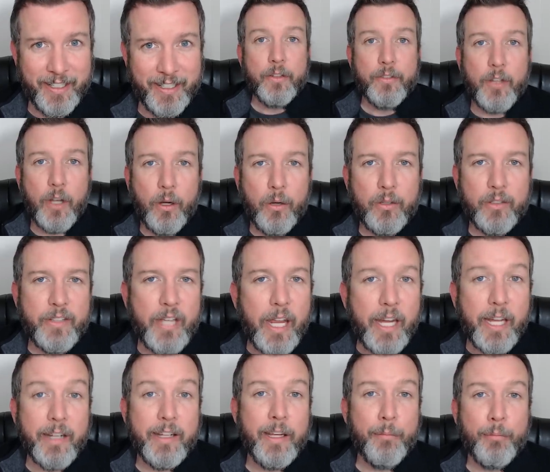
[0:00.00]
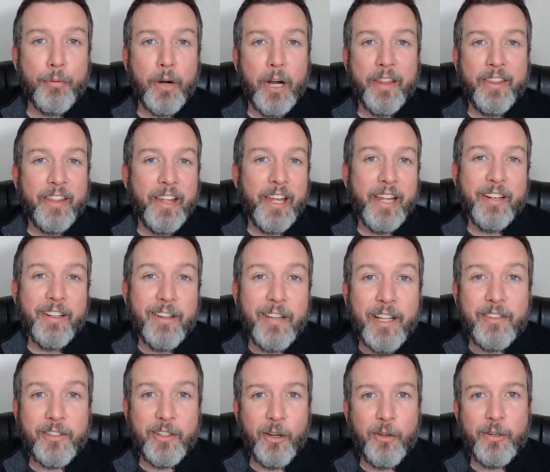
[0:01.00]
So take a deep breath and
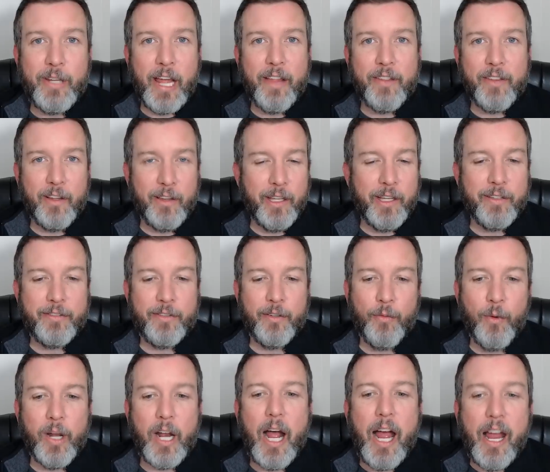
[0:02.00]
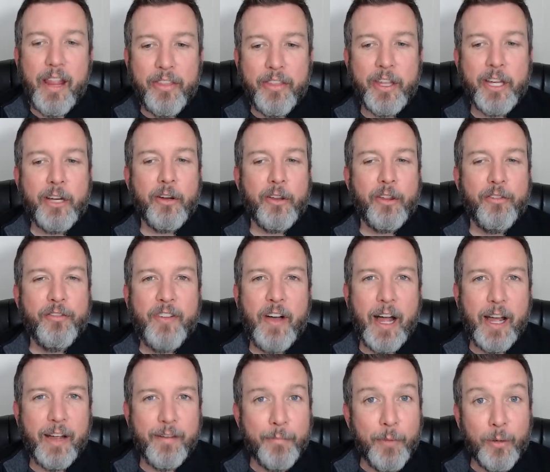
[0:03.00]
let's go down the list of what I think are the
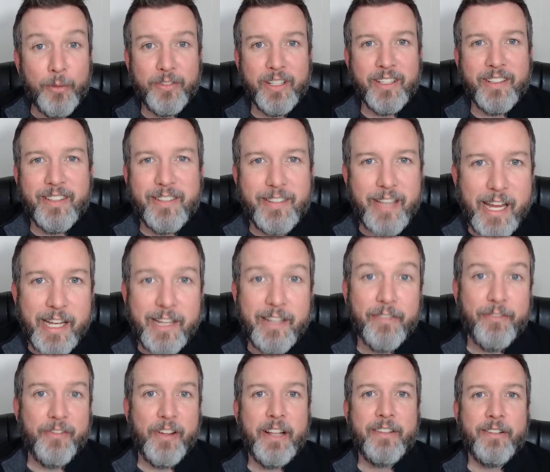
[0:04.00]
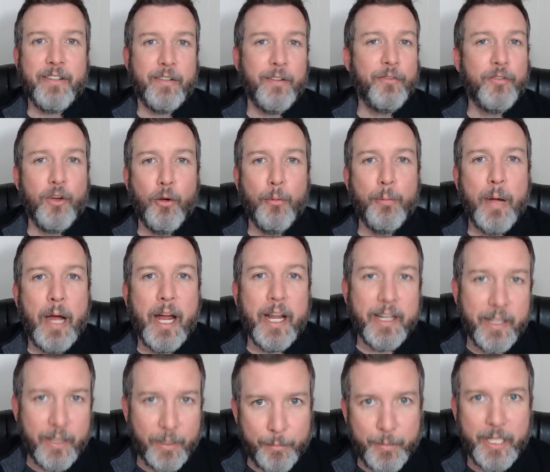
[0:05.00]
5 most insane defenses of Joe
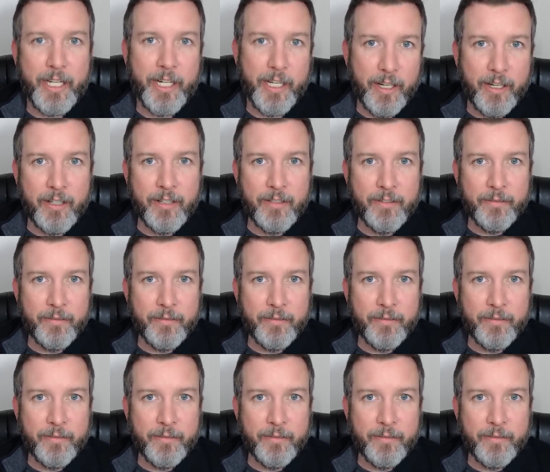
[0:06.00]
Biden in the media.